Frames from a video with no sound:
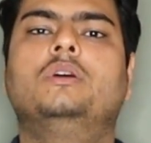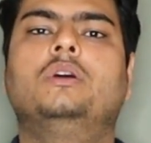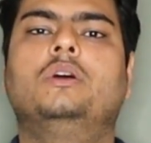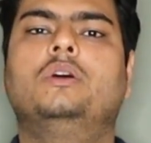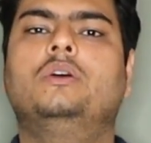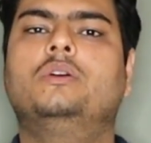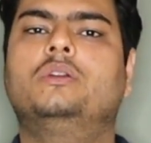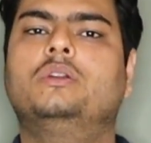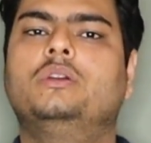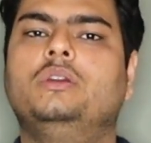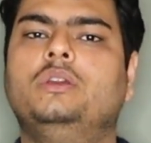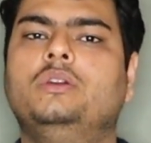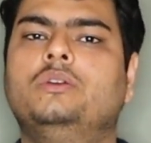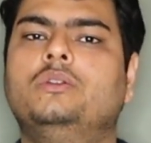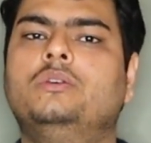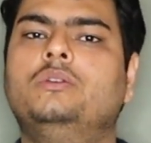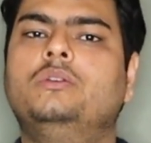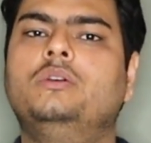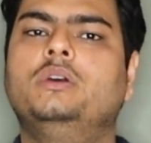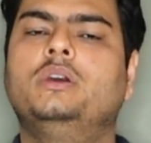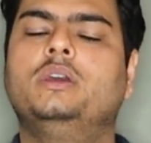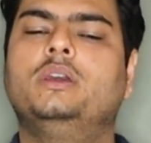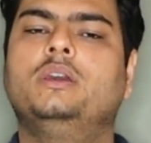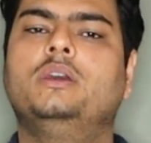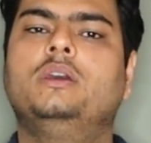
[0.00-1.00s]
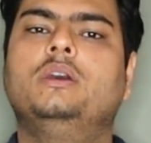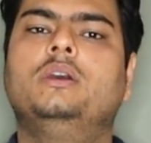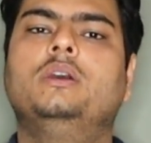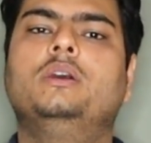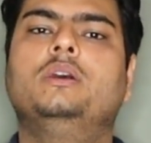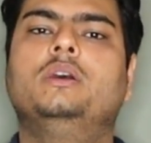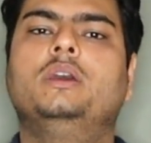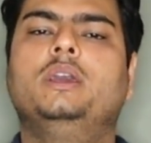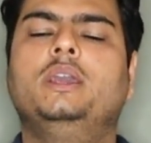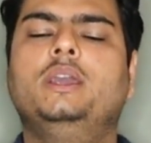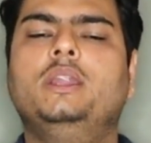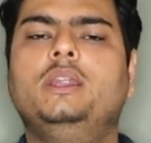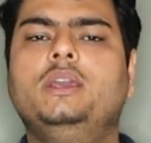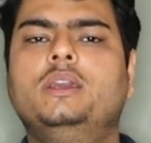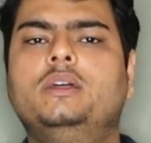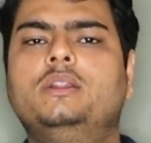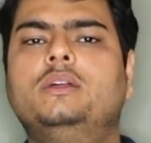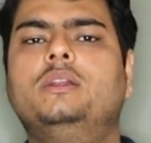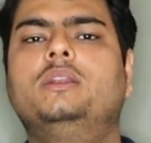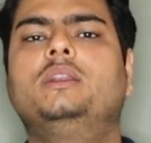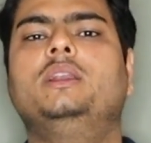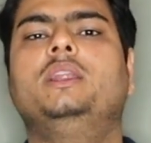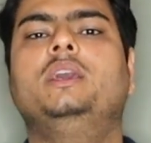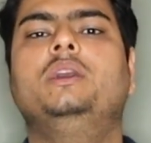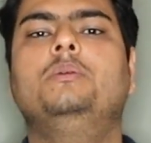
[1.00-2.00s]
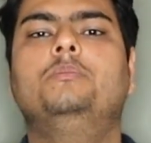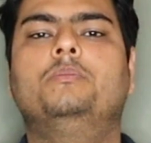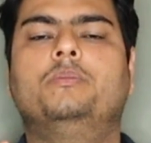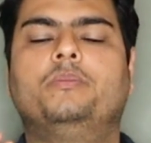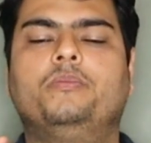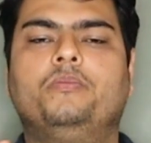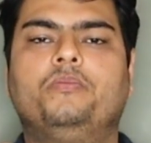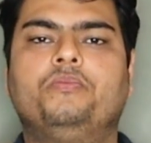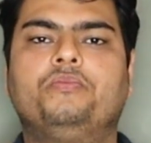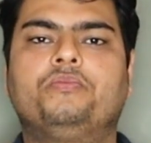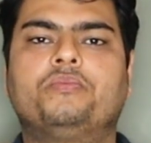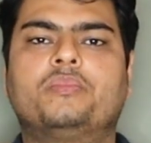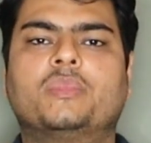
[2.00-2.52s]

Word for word: or you know any other name.